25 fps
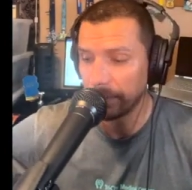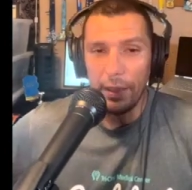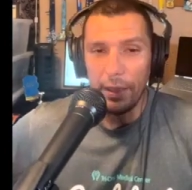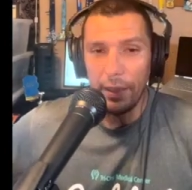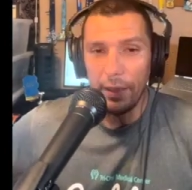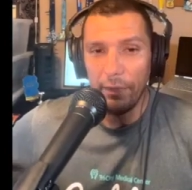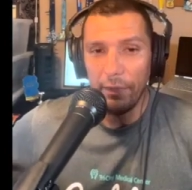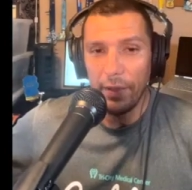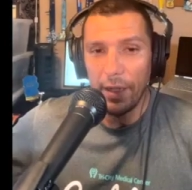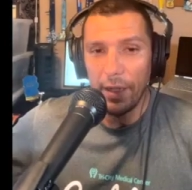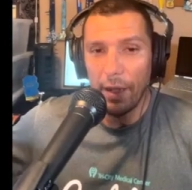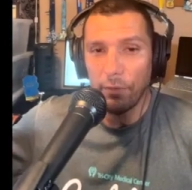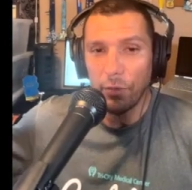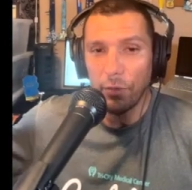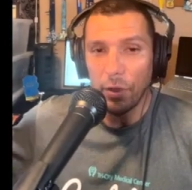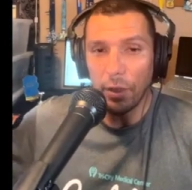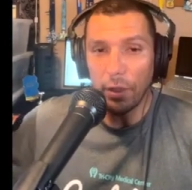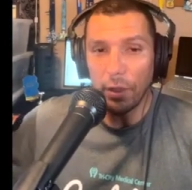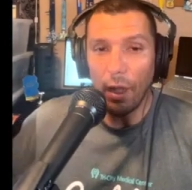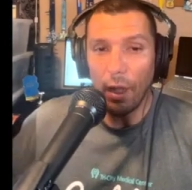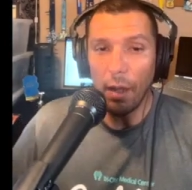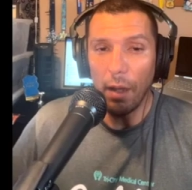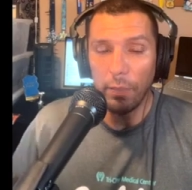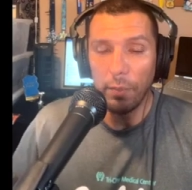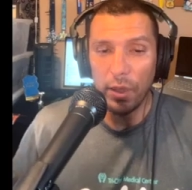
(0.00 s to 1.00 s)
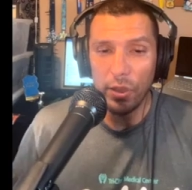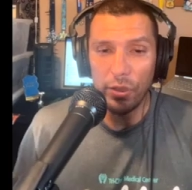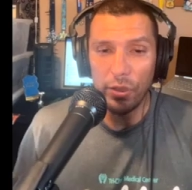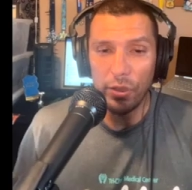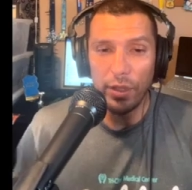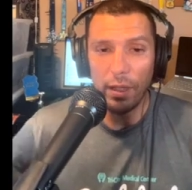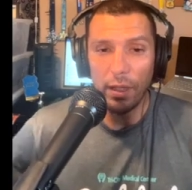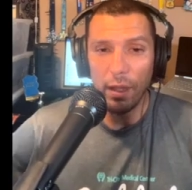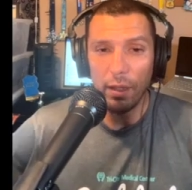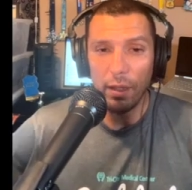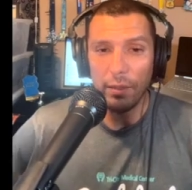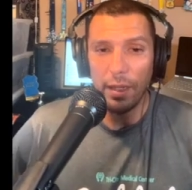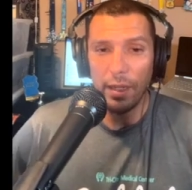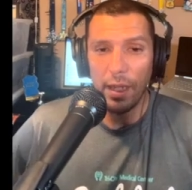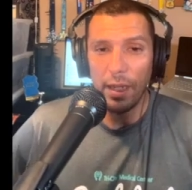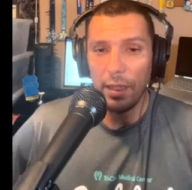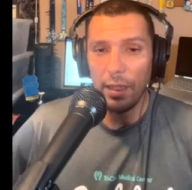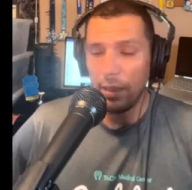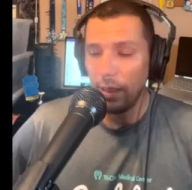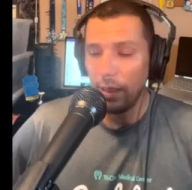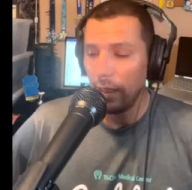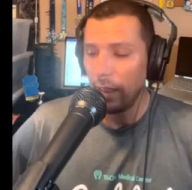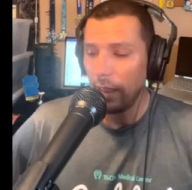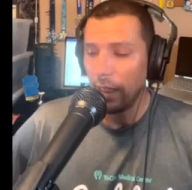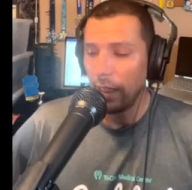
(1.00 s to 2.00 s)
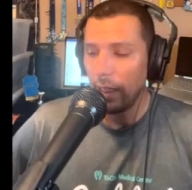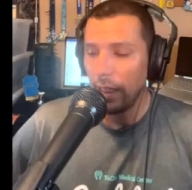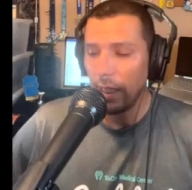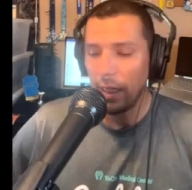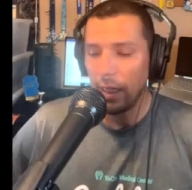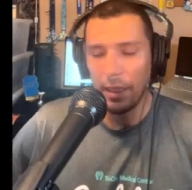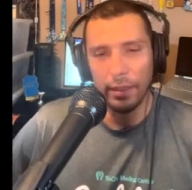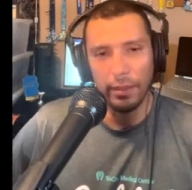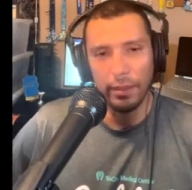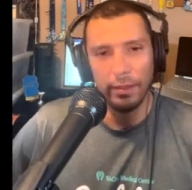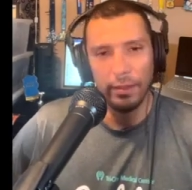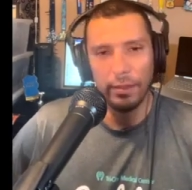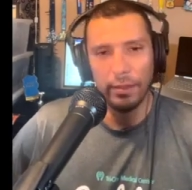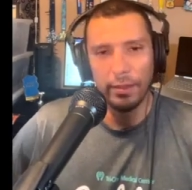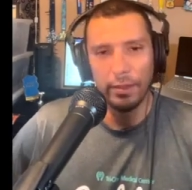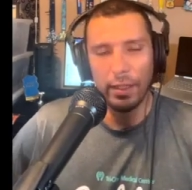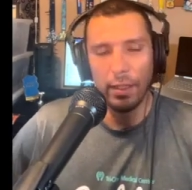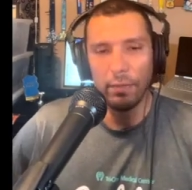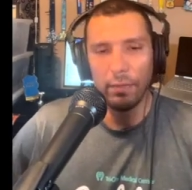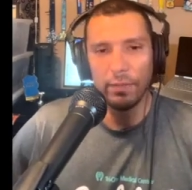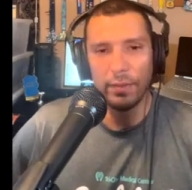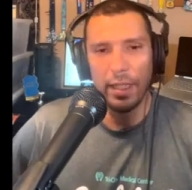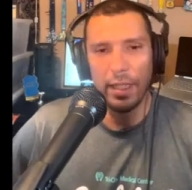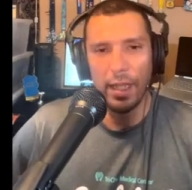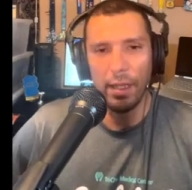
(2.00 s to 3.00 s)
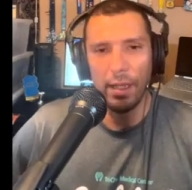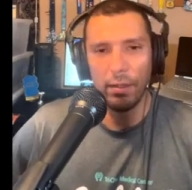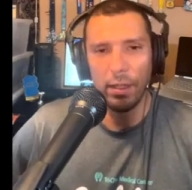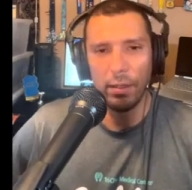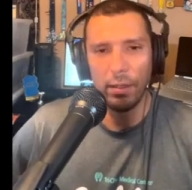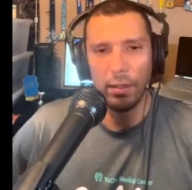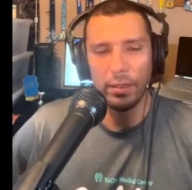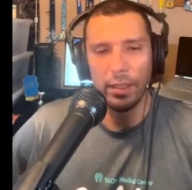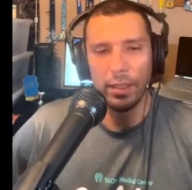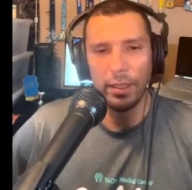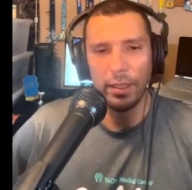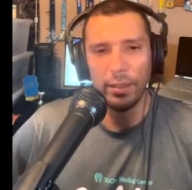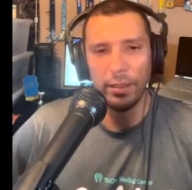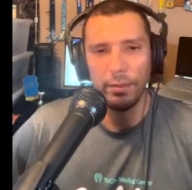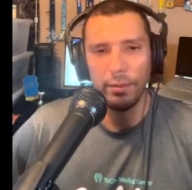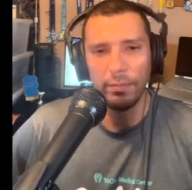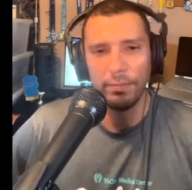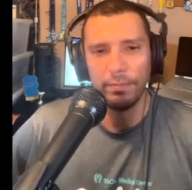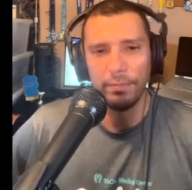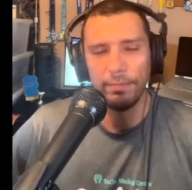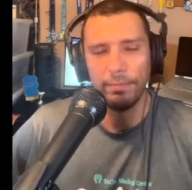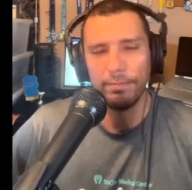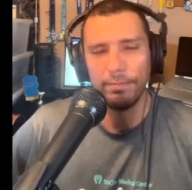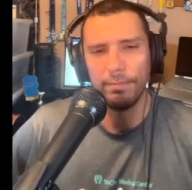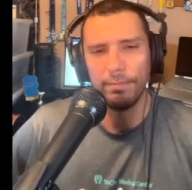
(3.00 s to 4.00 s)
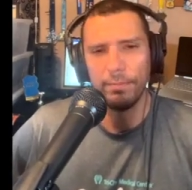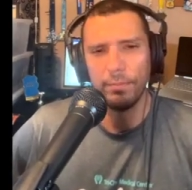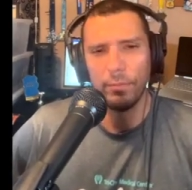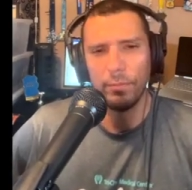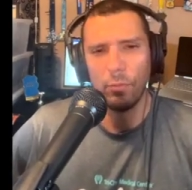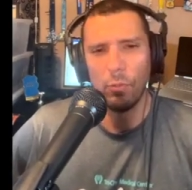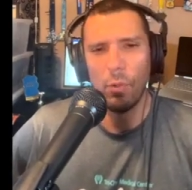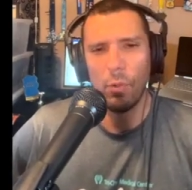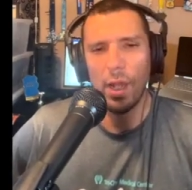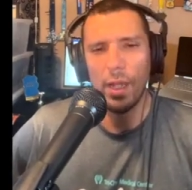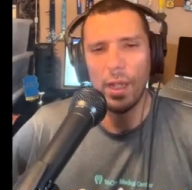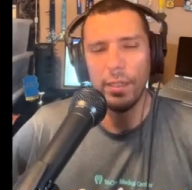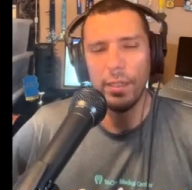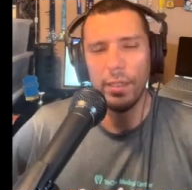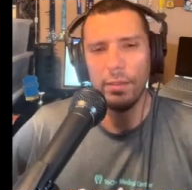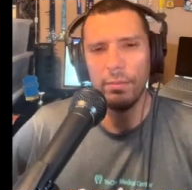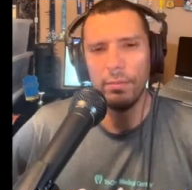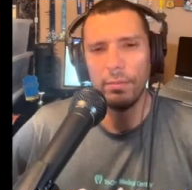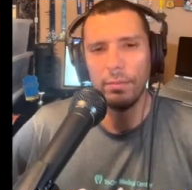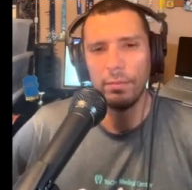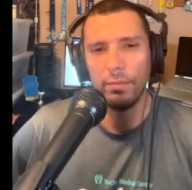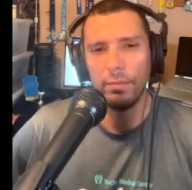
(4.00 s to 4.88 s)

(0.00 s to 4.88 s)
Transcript: Even after accomplishing all that, I had self-doubt. I was like, why